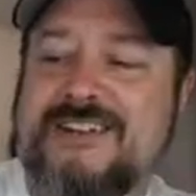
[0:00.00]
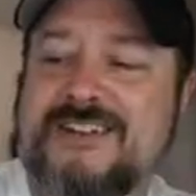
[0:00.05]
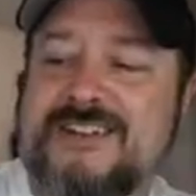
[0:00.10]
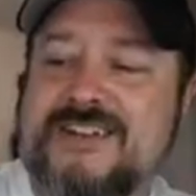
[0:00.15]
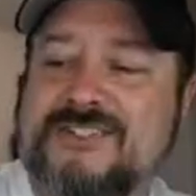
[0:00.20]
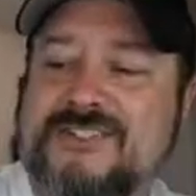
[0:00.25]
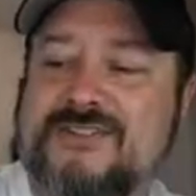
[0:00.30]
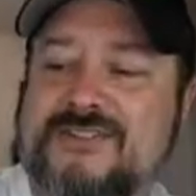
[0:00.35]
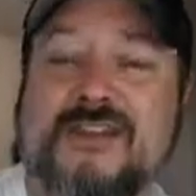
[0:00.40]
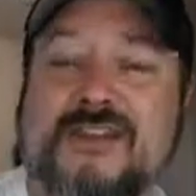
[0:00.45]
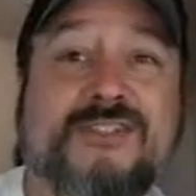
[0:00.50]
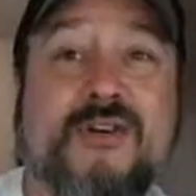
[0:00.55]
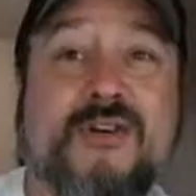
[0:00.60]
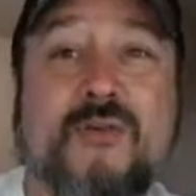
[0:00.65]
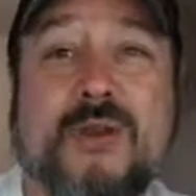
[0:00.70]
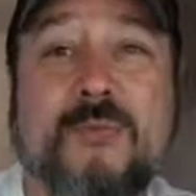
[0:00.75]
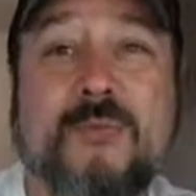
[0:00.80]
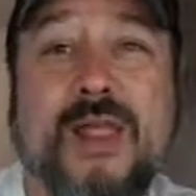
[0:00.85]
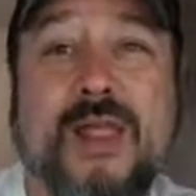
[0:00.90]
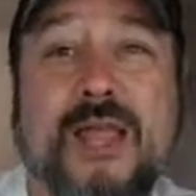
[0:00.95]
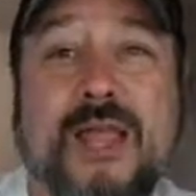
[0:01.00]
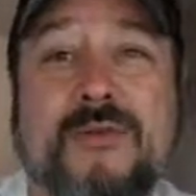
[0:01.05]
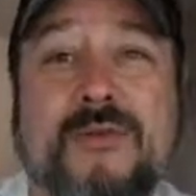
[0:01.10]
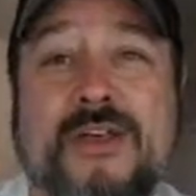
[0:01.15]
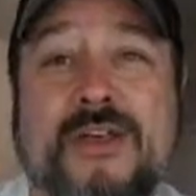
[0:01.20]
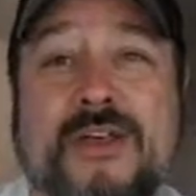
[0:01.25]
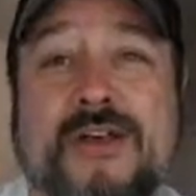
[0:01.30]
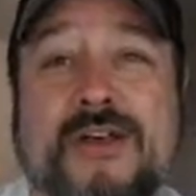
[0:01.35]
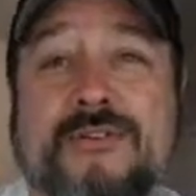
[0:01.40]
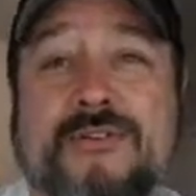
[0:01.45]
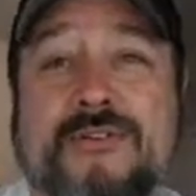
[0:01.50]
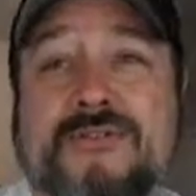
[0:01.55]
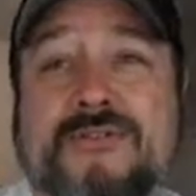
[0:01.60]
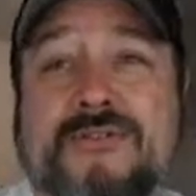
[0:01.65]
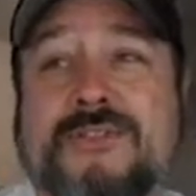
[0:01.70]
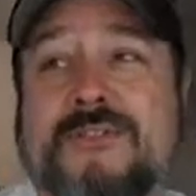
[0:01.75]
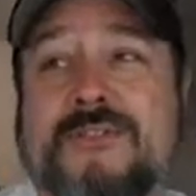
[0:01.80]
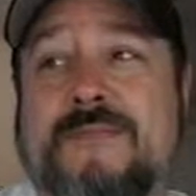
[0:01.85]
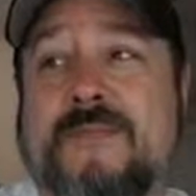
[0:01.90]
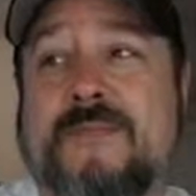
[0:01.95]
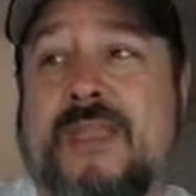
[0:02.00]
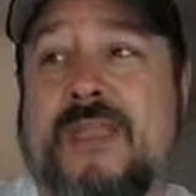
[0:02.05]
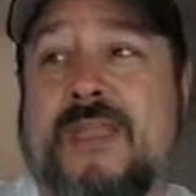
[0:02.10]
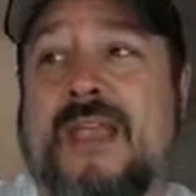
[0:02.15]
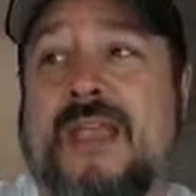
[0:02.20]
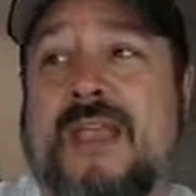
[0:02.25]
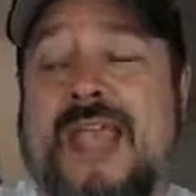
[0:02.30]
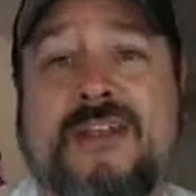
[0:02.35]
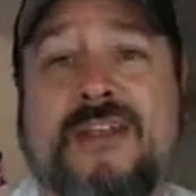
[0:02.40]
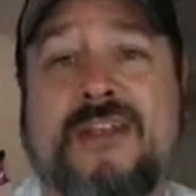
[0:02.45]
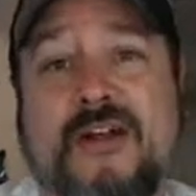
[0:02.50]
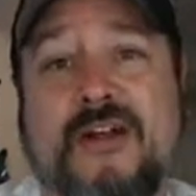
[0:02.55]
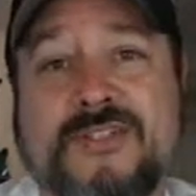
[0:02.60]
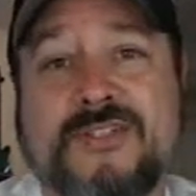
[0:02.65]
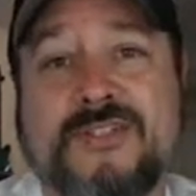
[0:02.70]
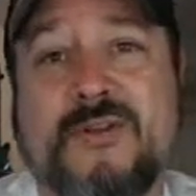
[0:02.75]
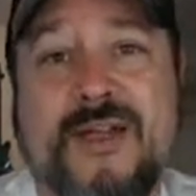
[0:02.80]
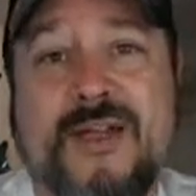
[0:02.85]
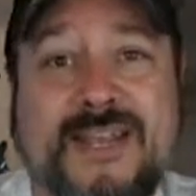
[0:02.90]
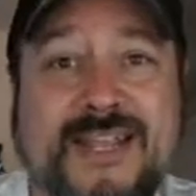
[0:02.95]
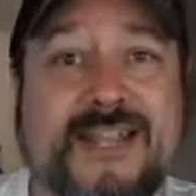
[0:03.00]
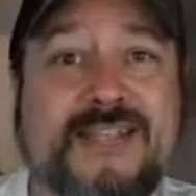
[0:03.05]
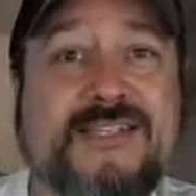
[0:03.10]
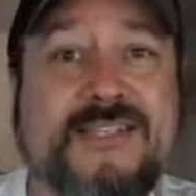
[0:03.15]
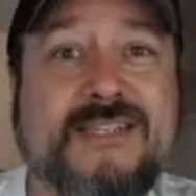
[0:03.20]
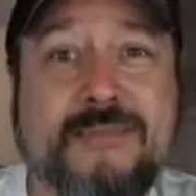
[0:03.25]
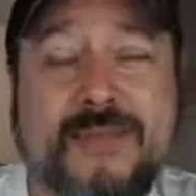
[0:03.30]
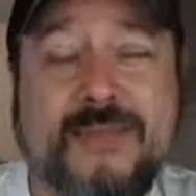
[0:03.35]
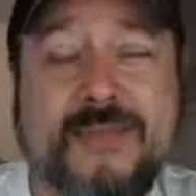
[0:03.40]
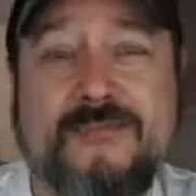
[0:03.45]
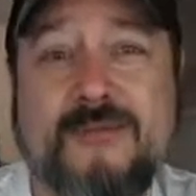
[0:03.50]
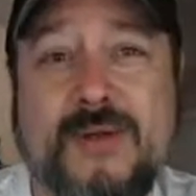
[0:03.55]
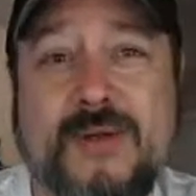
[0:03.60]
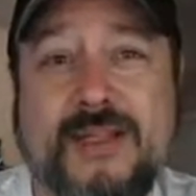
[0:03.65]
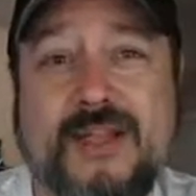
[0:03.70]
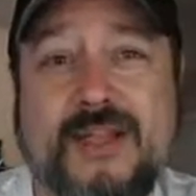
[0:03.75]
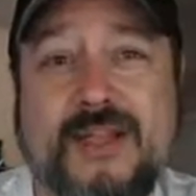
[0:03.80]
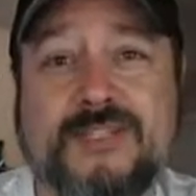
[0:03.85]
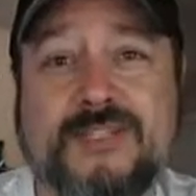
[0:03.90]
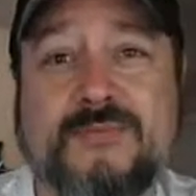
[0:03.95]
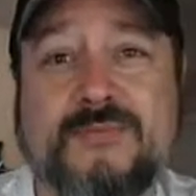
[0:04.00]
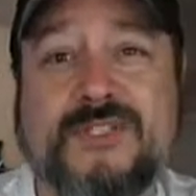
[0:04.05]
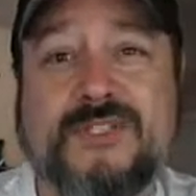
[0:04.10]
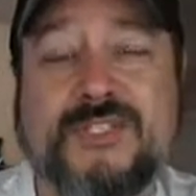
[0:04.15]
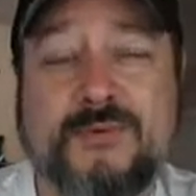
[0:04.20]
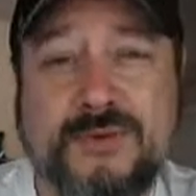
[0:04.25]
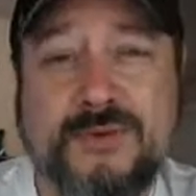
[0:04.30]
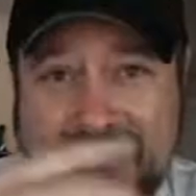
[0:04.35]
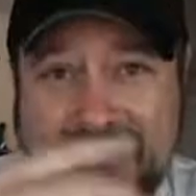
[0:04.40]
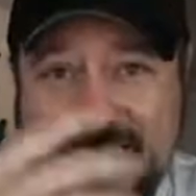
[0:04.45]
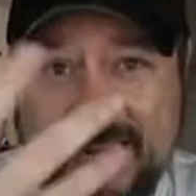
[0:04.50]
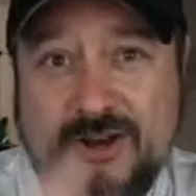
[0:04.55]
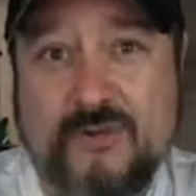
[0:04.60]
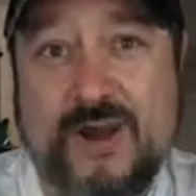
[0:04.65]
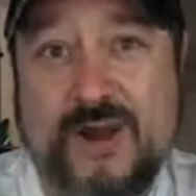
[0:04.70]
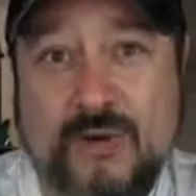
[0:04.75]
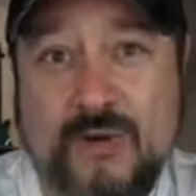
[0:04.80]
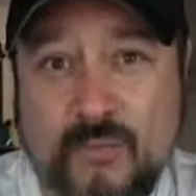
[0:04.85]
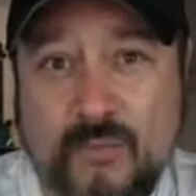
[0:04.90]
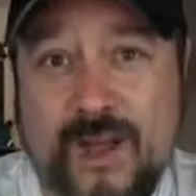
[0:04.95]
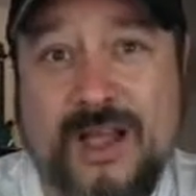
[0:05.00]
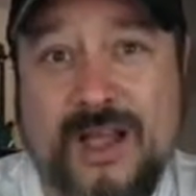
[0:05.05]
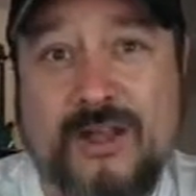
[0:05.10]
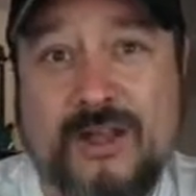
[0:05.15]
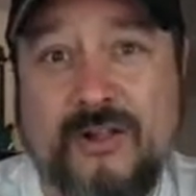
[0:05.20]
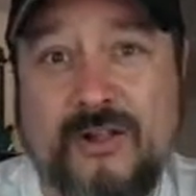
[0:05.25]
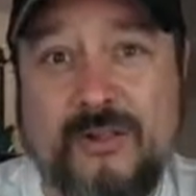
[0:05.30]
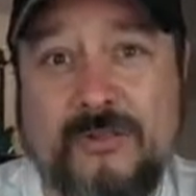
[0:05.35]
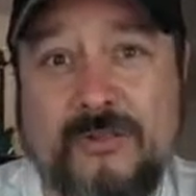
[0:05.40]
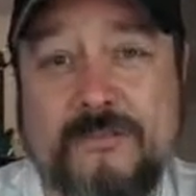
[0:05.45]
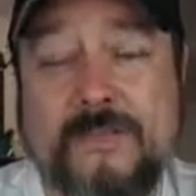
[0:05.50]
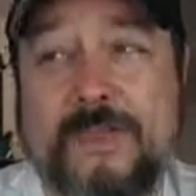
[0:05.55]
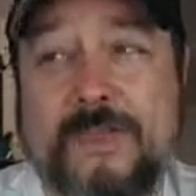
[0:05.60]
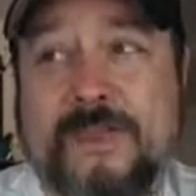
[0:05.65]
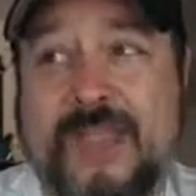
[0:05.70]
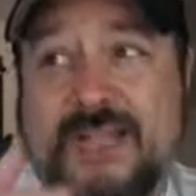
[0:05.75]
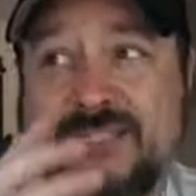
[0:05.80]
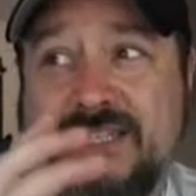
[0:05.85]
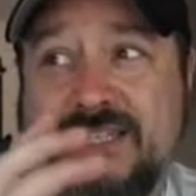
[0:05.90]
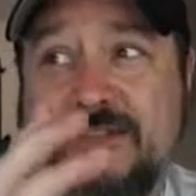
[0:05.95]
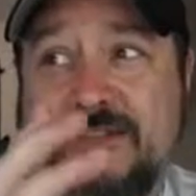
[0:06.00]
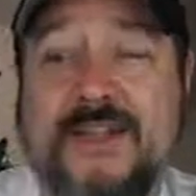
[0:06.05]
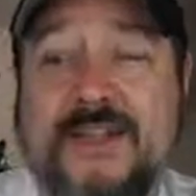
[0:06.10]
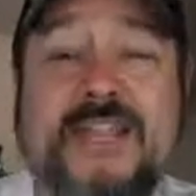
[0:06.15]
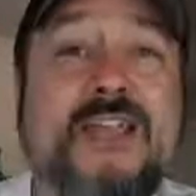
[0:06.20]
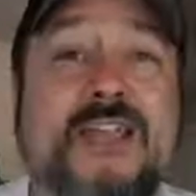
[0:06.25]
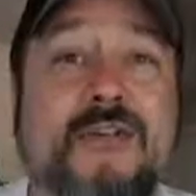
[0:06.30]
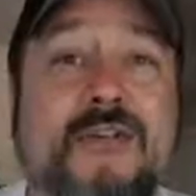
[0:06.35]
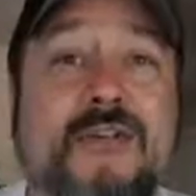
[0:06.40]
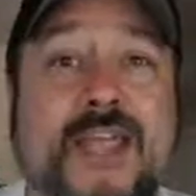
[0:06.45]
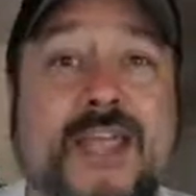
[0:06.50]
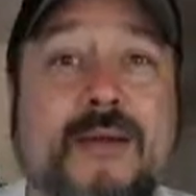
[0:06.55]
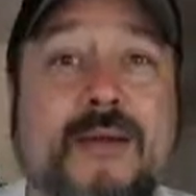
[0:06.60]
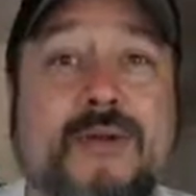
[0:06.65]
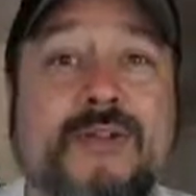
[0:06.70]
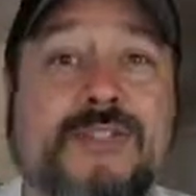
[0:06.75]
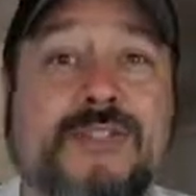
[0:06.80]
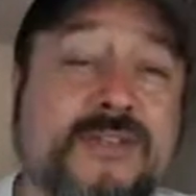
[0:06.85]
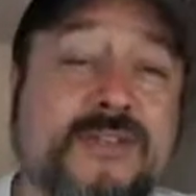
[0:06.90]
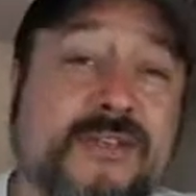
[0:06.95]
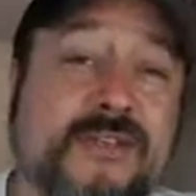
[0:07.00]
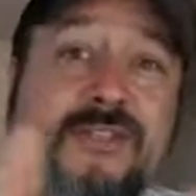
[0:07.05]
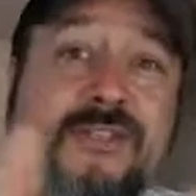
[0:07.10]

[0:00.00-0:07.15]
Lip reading: So I still want to play with those. And also I needed something for my customers that would integrate well as a video camera. So this is